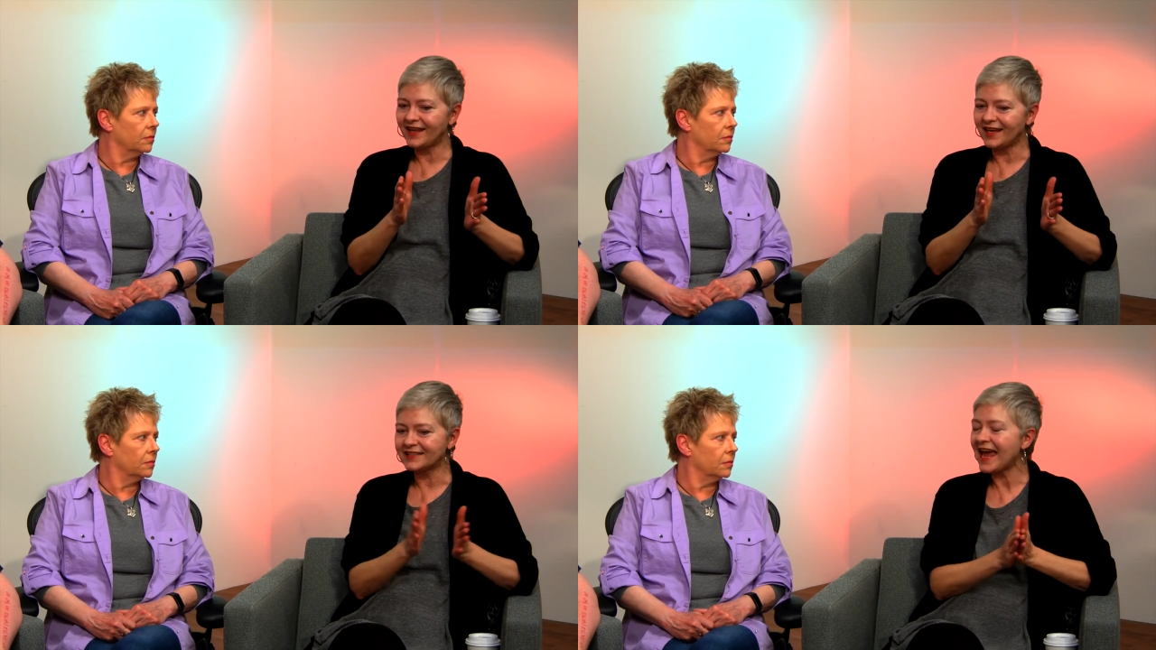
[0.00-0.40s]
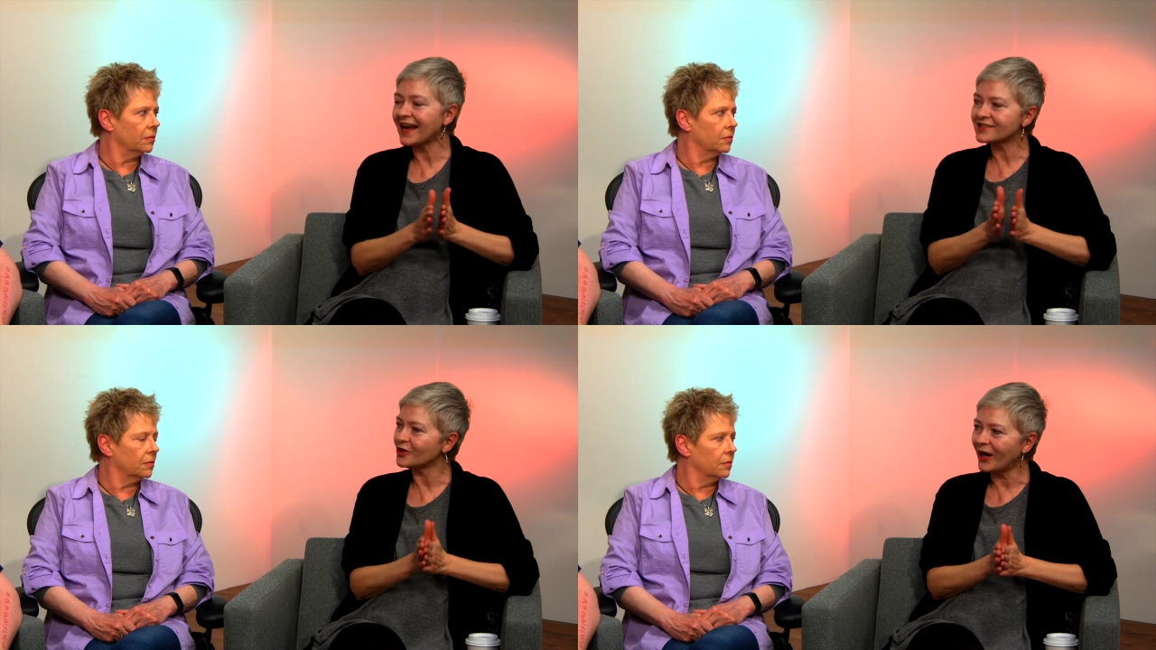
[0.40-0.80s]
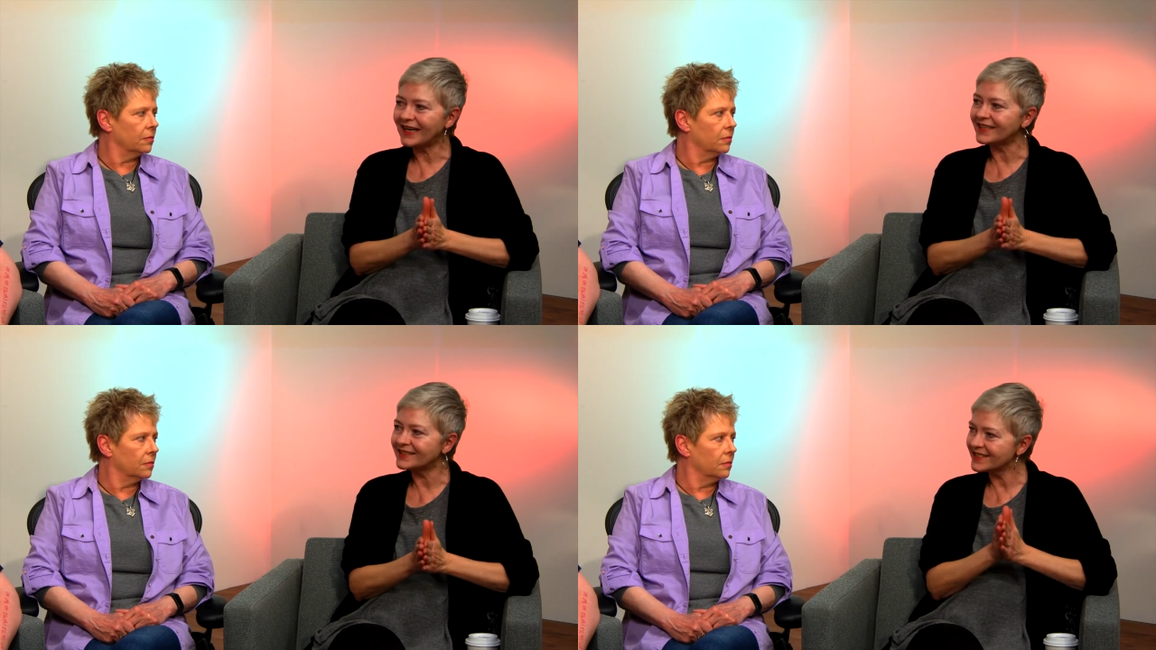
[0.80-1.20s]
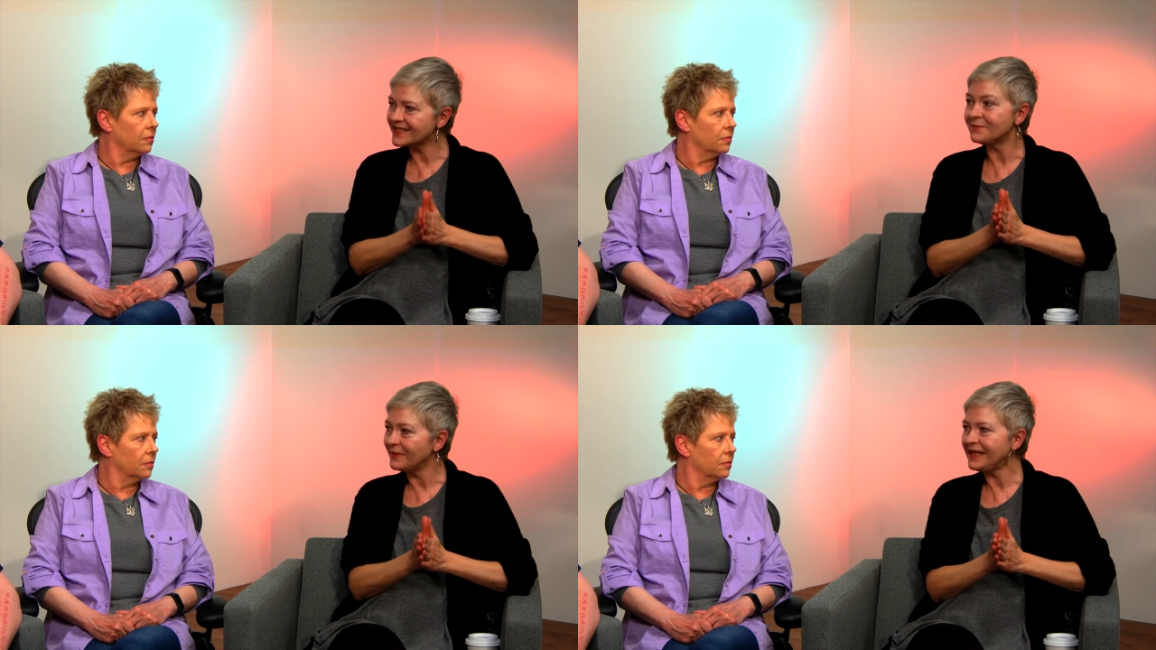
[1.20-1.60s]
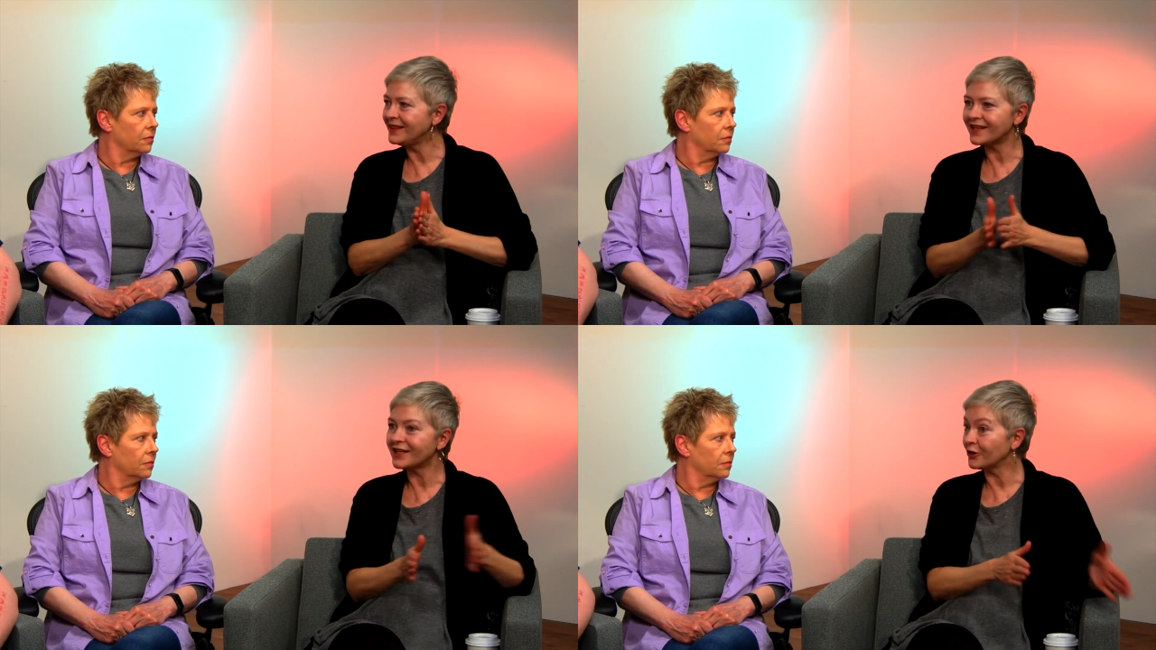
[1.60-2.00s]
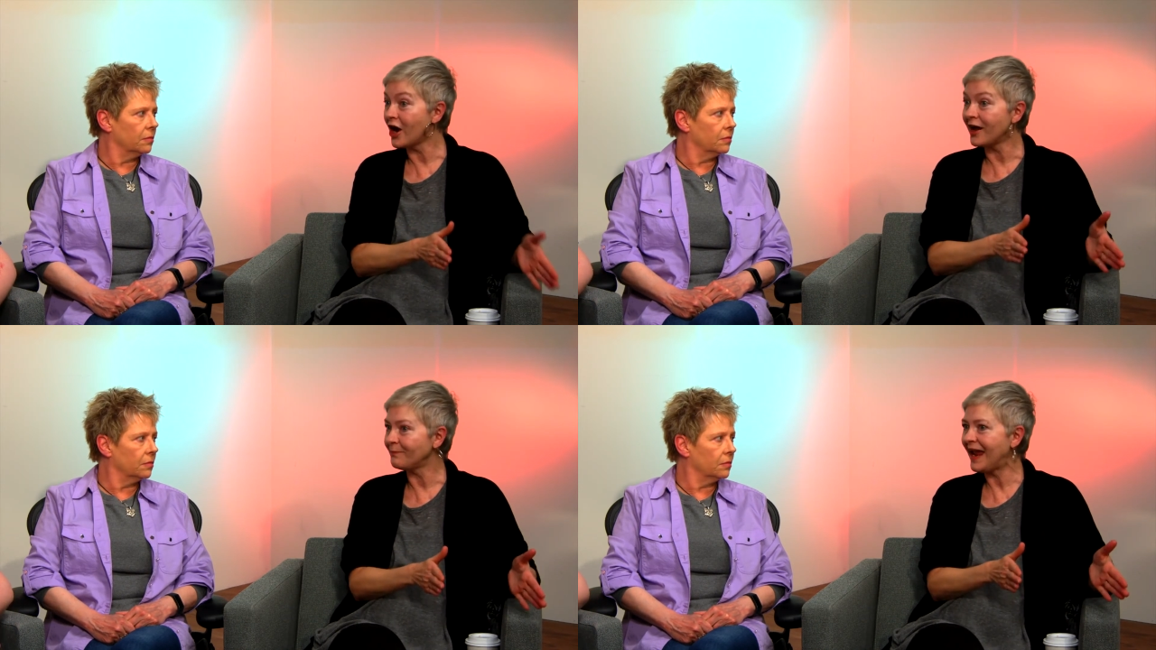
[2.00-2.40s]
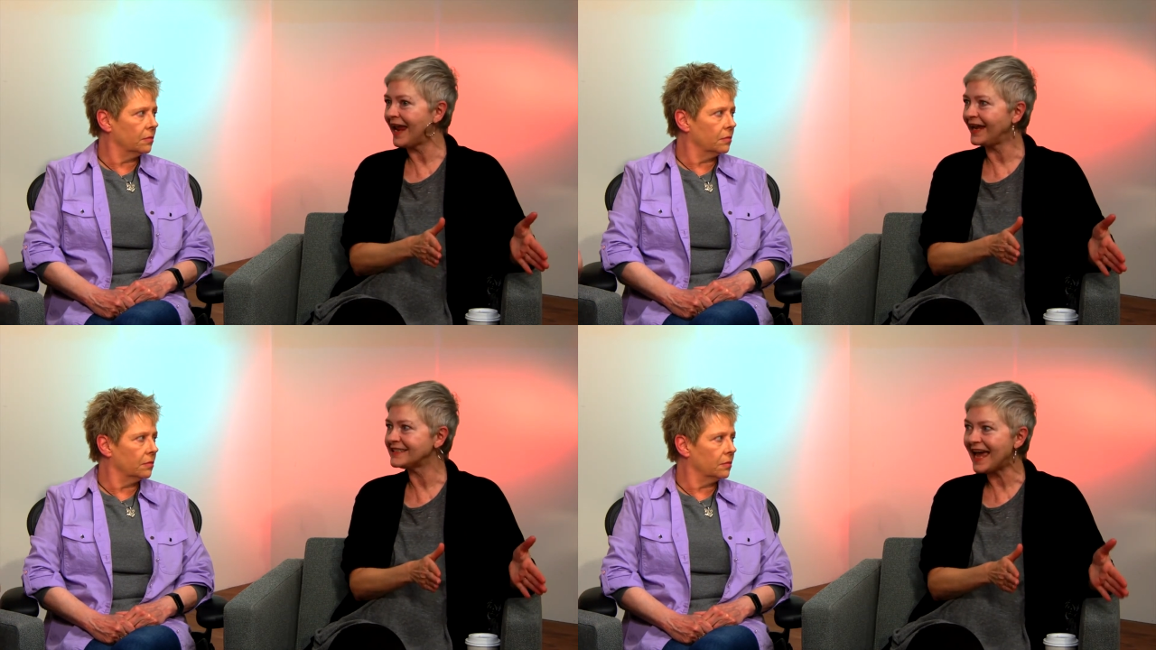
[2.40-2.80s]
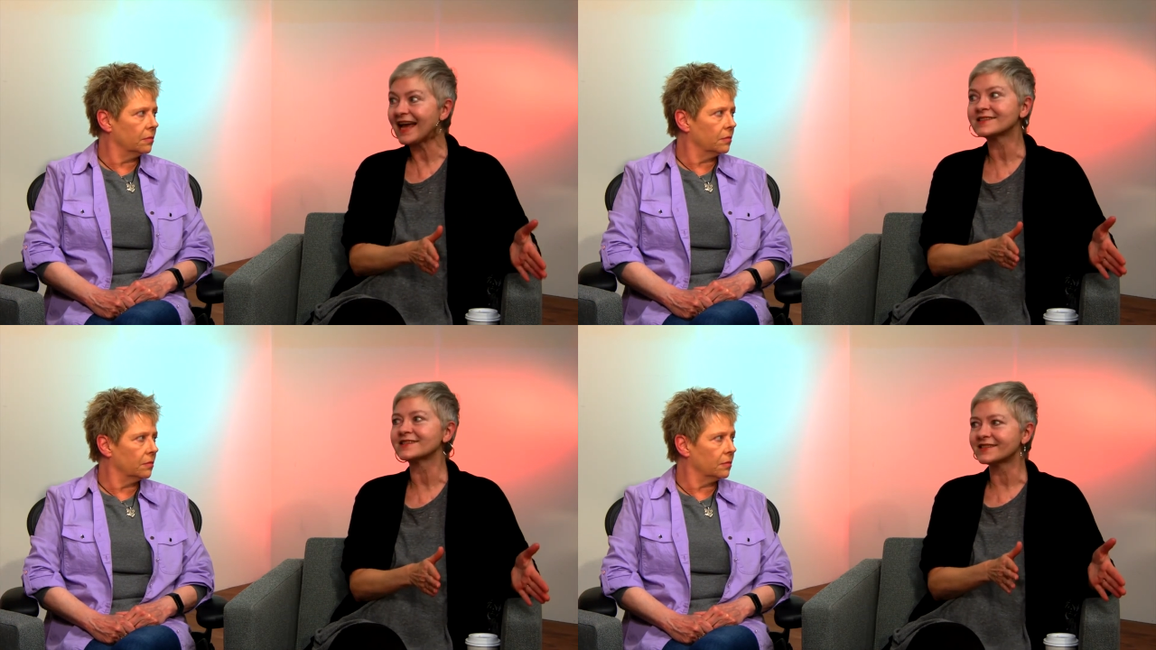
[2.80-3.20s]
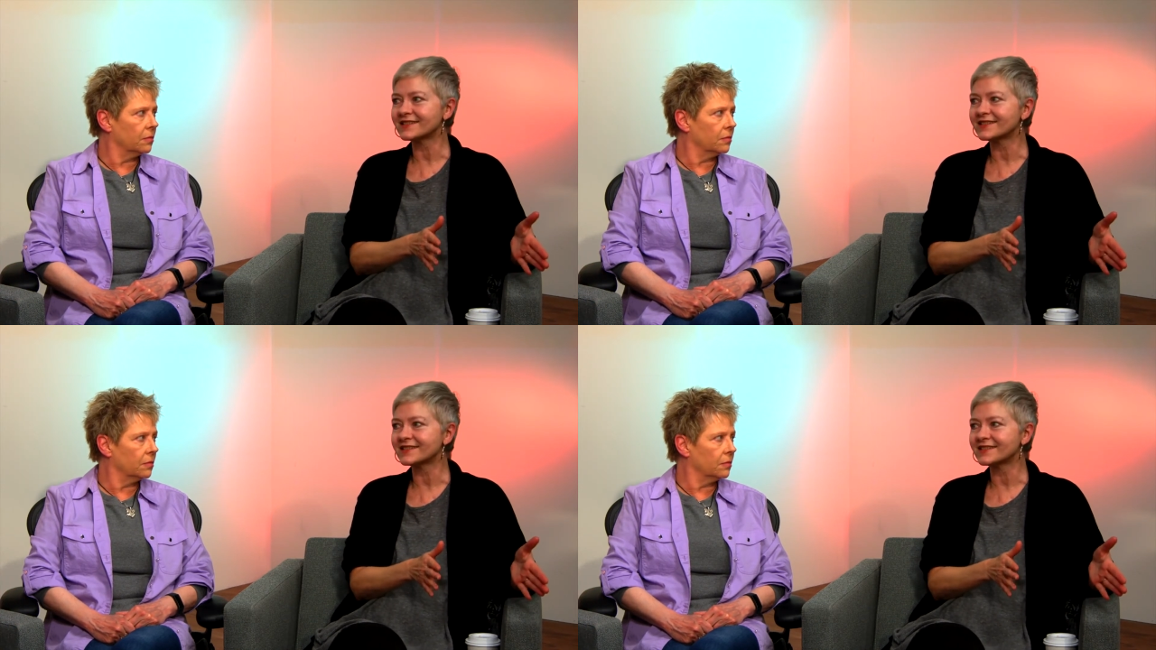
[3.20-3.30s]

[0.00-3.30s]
Speaker 1: a tax credit doesn't mean that they're not paying taxes.